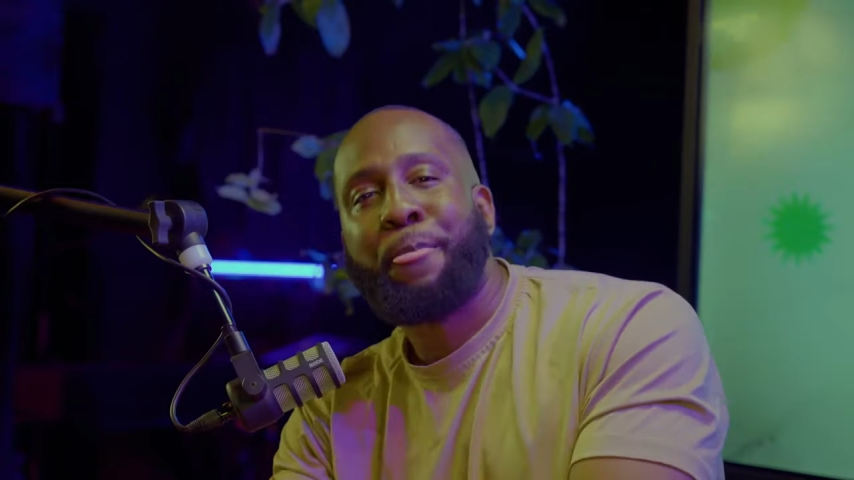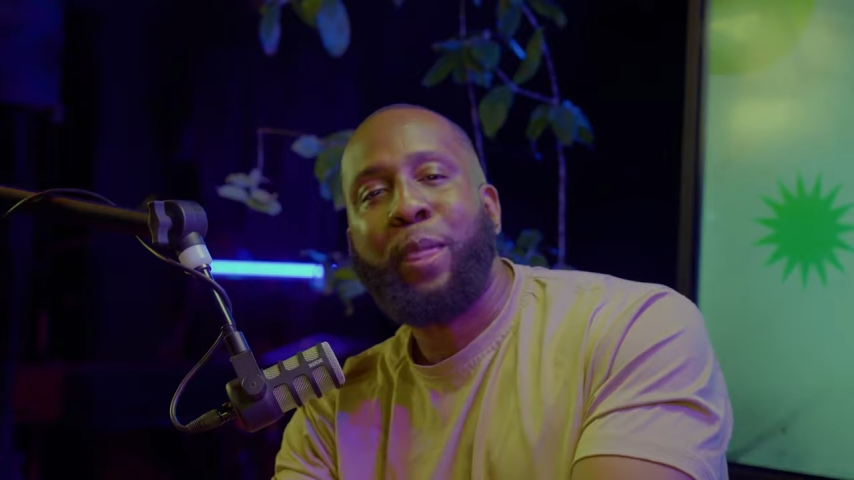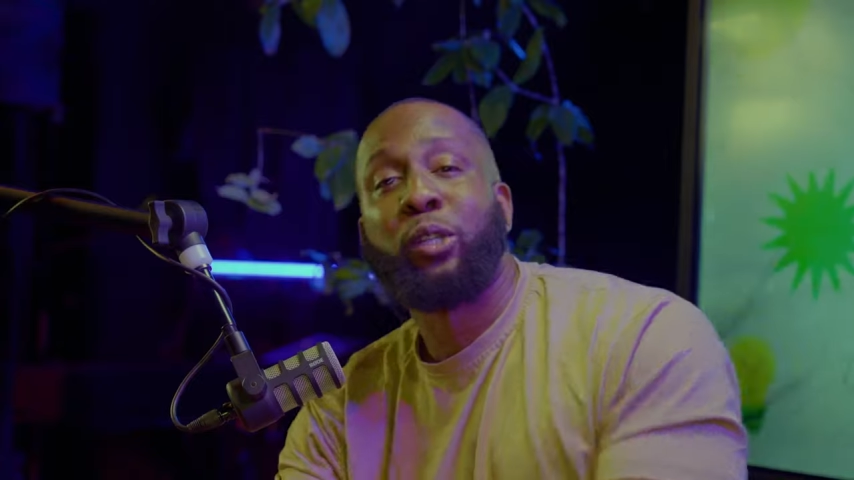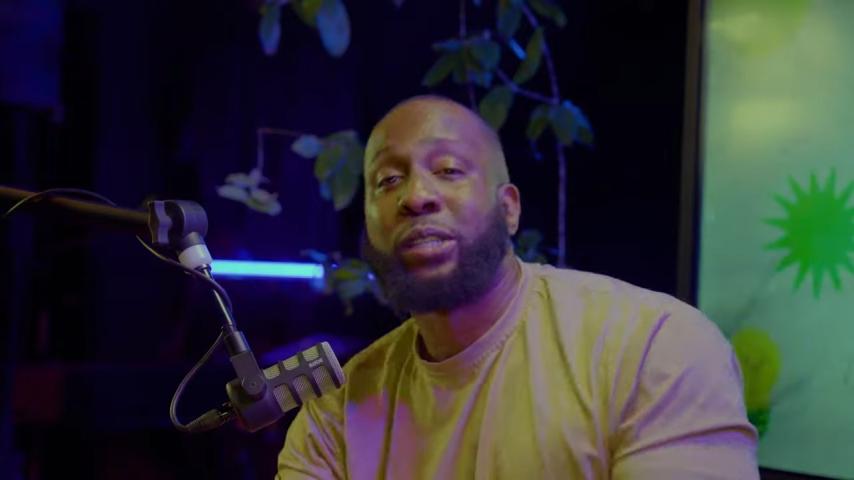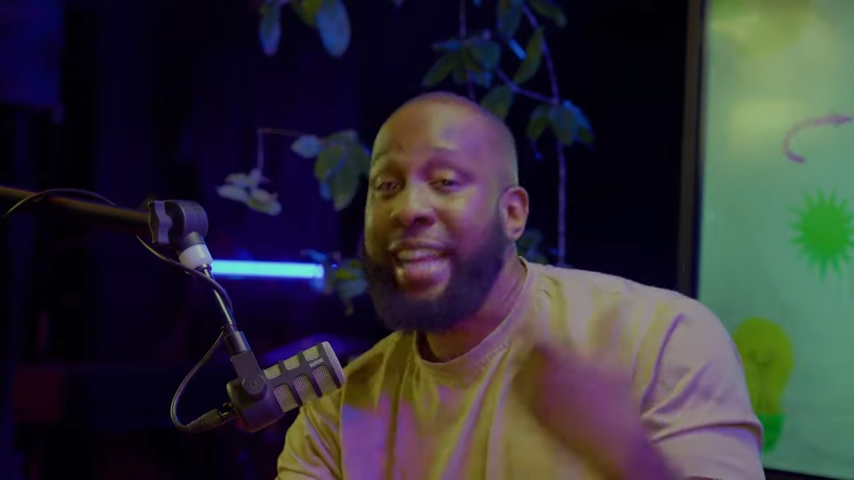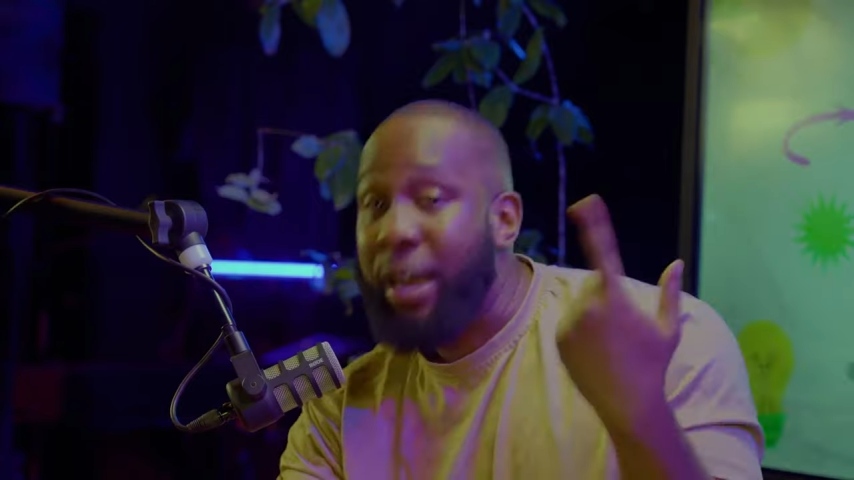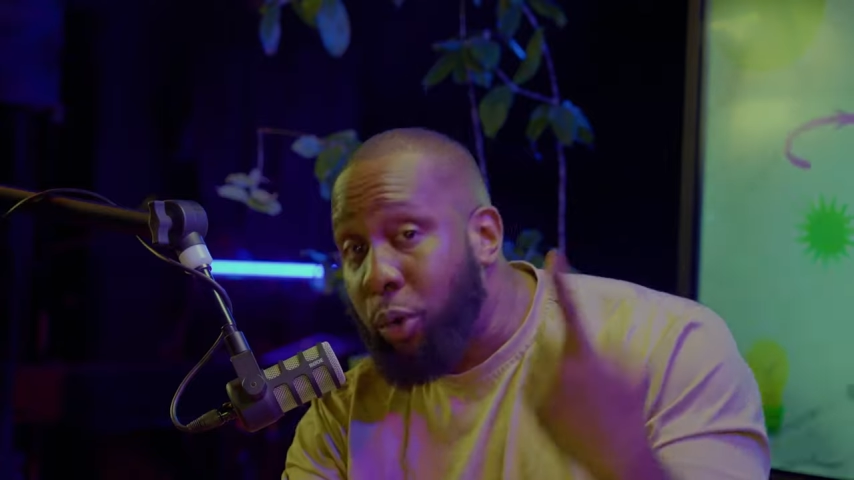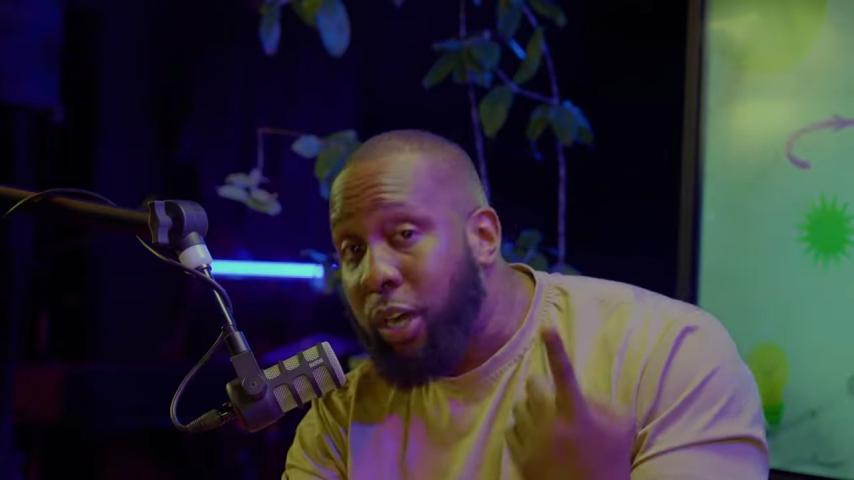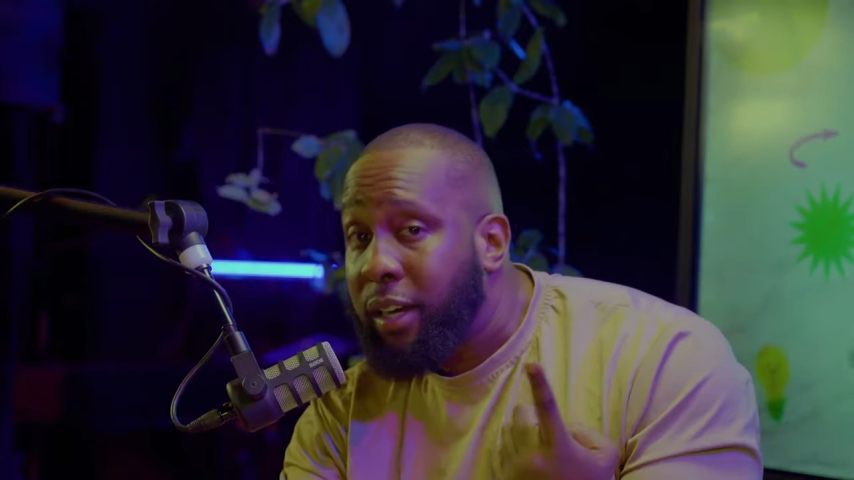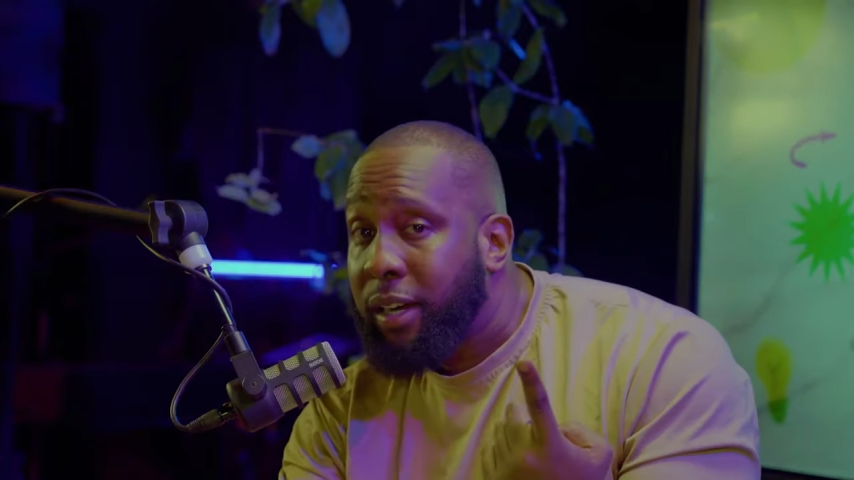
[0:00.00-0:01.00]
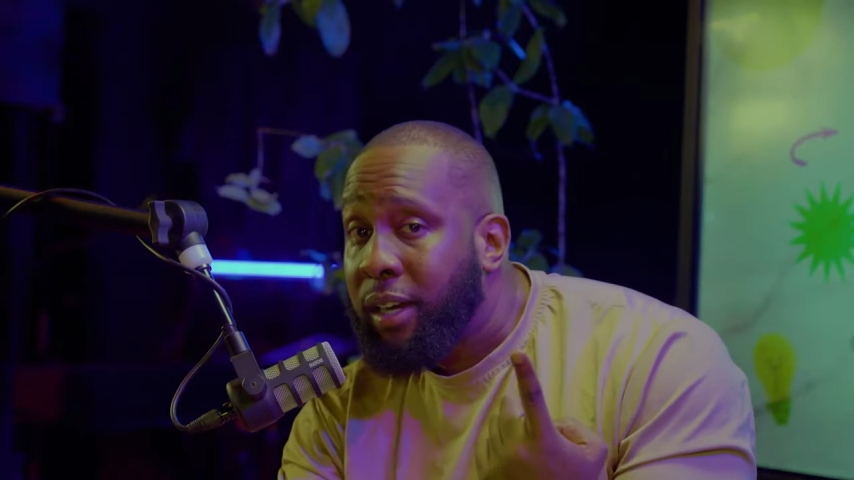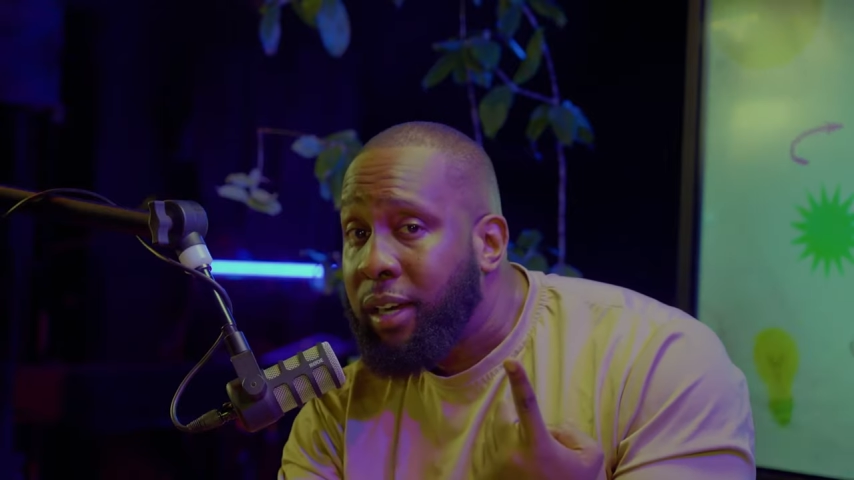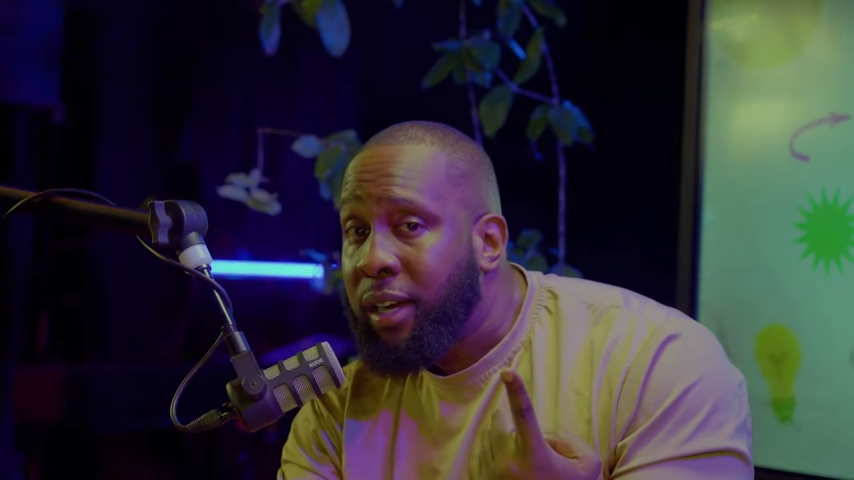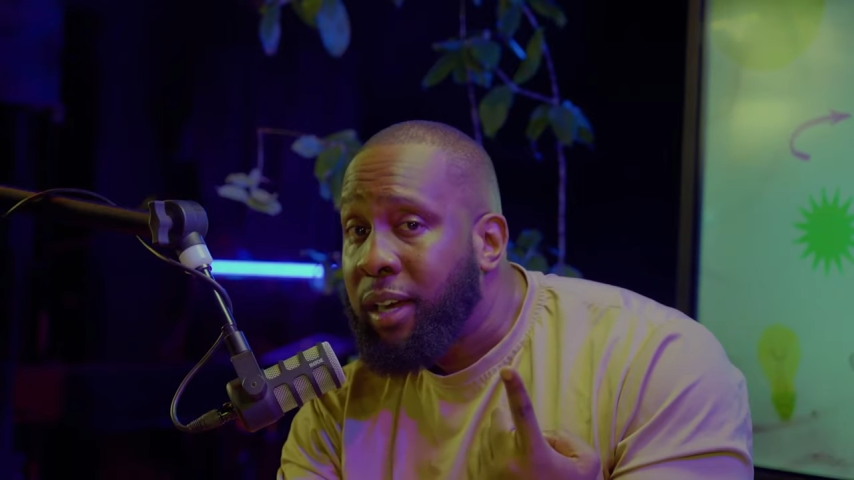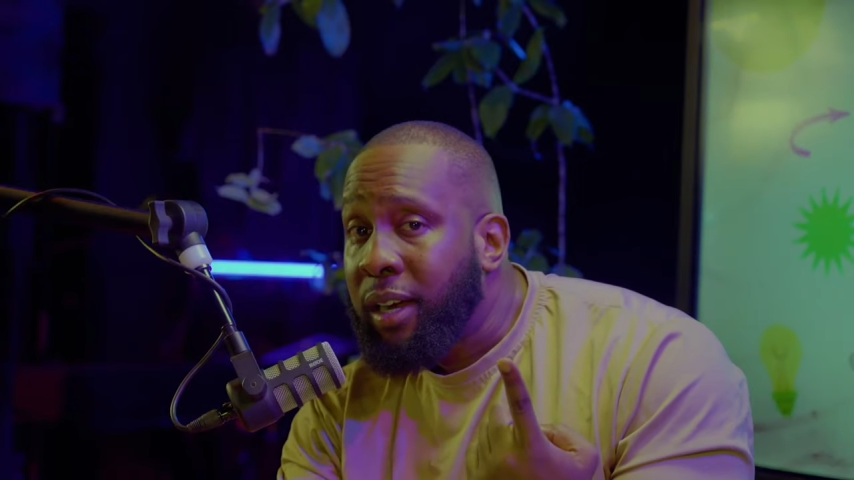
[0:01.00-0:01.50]
you want to network
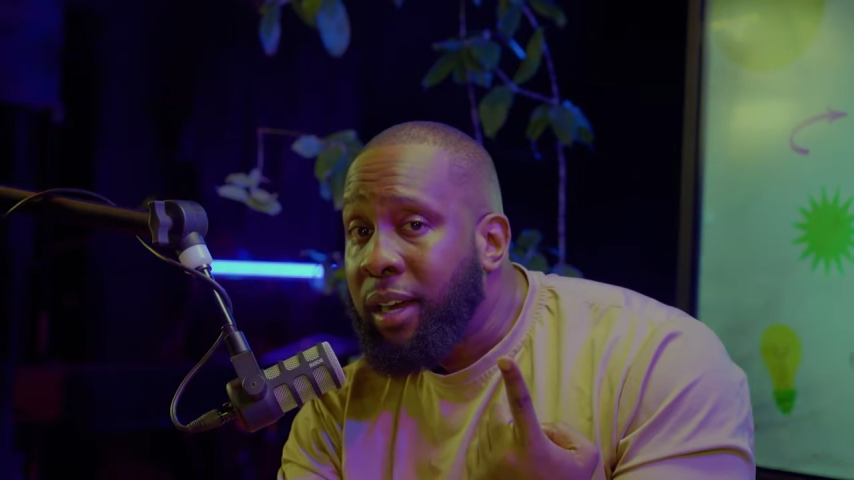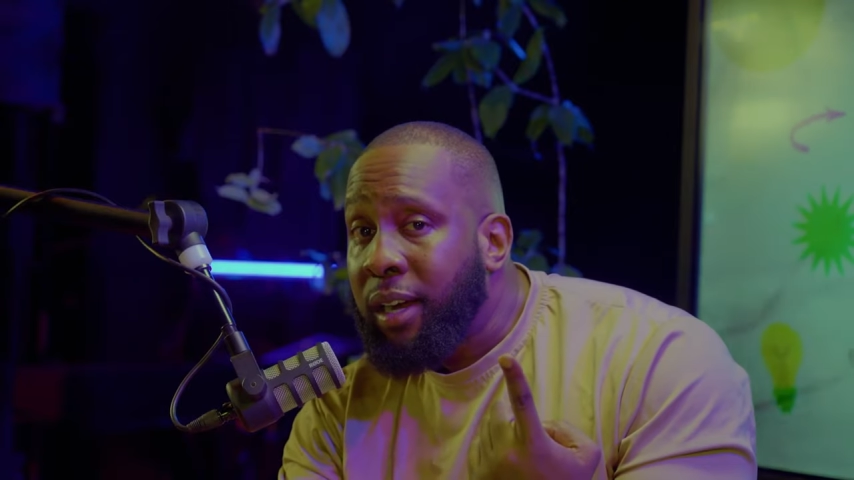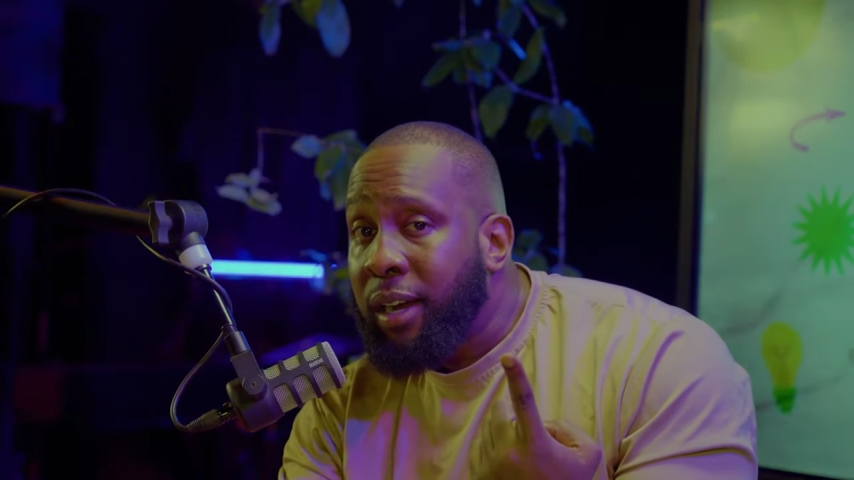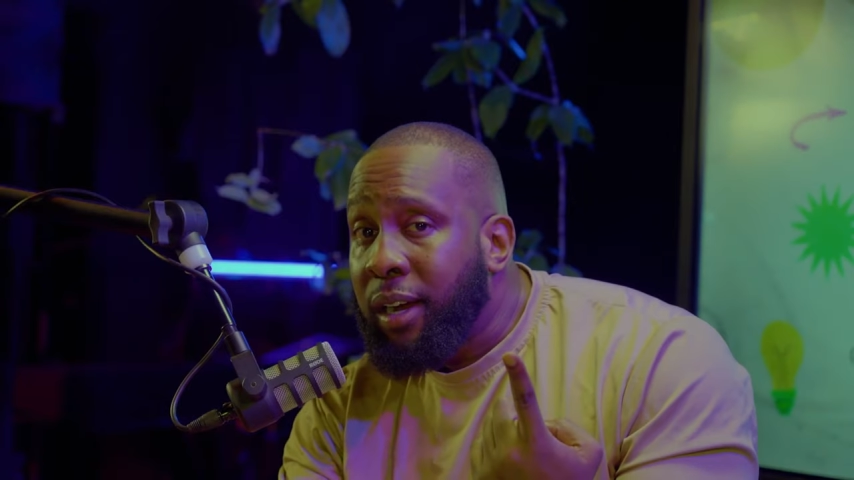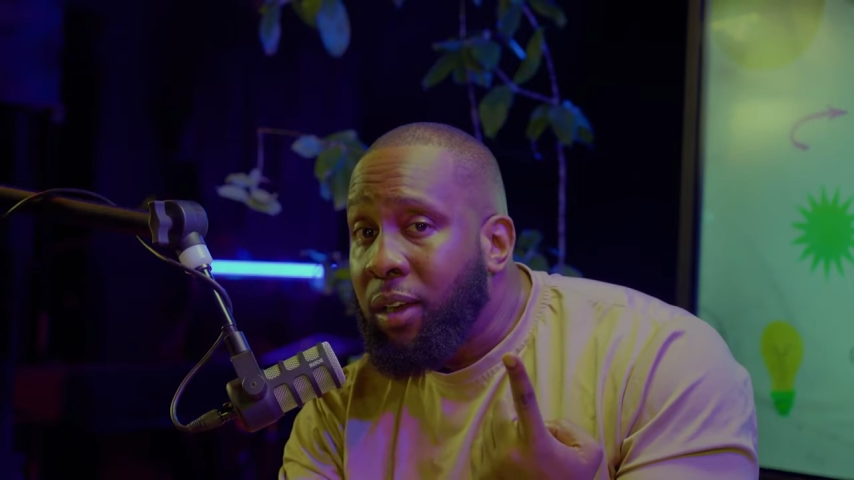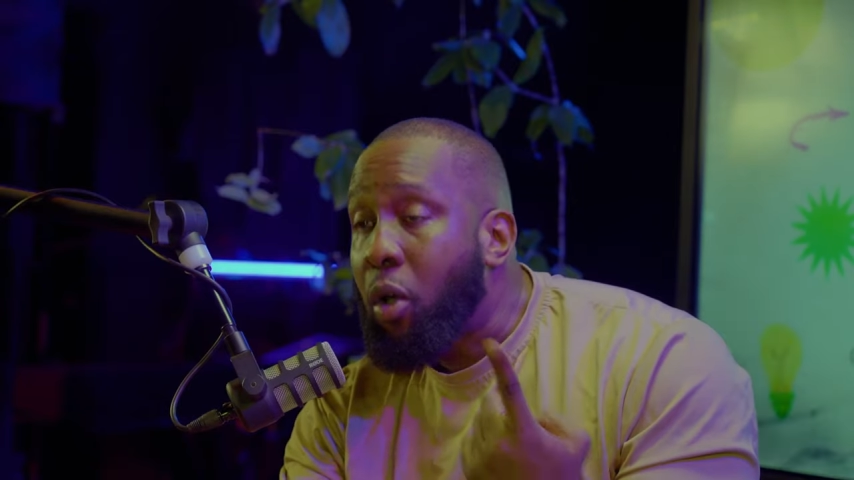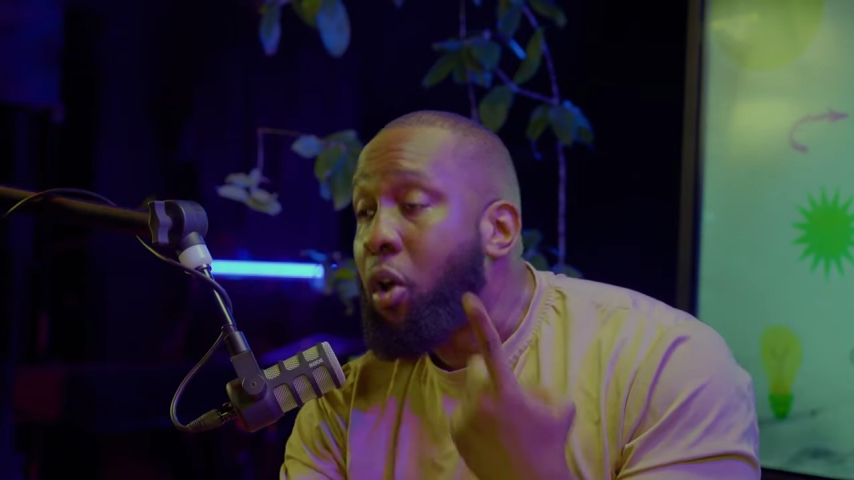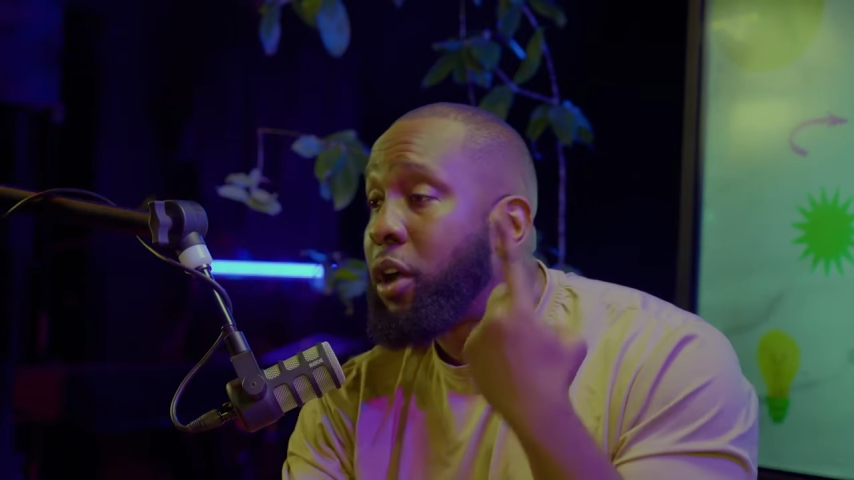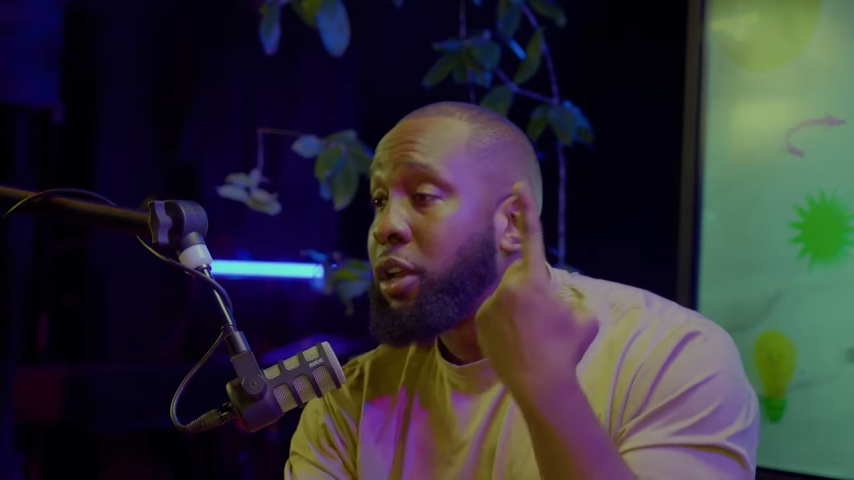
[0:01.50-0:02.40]
or